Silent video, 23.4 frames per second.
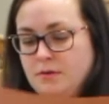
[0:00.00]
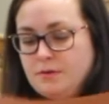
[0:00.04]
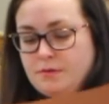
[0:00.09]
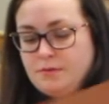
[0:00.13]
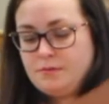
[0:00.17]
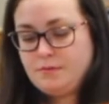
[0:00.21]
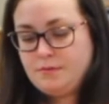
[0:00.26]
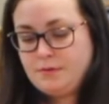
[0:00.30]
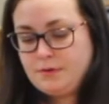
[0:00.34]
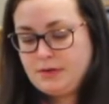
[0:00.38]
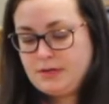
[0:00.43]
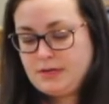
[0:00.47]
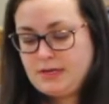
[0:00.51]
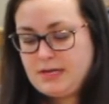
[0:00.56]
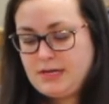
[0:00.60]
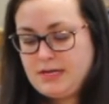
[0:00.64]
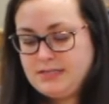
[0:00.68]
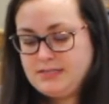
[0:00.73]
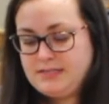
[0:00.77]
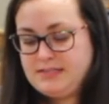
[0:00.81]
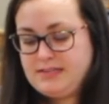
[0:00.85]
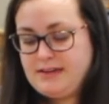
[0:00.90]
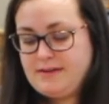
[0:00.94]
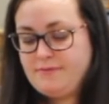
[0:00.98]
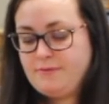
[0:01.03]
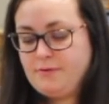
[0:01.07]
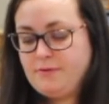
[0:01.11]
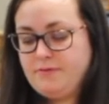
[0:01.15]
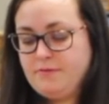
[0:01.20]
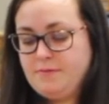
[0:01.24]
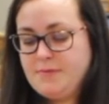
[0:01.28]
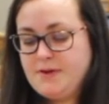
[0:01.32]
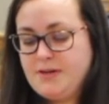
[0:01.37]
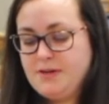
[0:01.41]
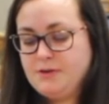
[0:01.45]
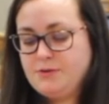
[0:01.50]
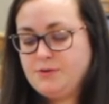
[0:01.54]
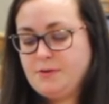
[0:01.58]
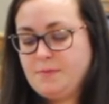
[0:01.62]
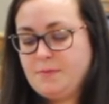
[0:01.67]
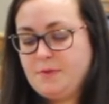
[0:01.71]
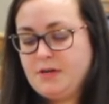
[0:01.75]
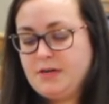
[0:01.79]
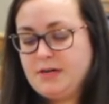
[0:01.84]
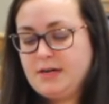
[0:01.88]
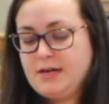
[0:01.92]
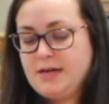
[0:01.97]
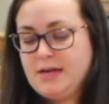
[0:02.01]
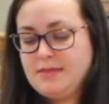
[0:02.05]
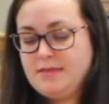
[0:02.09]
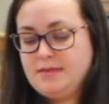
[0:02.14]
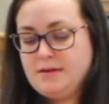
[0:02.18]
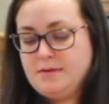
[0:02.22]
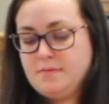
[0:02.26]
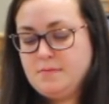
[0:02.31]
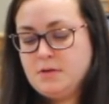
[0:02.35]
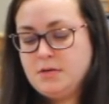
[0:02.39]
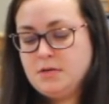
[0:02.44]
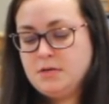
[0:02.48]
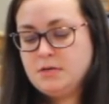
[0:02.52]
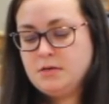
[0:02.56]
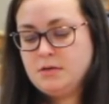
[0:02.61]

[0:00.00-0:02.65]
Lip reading: I'm going to cut several of them here, so I'm going to cut them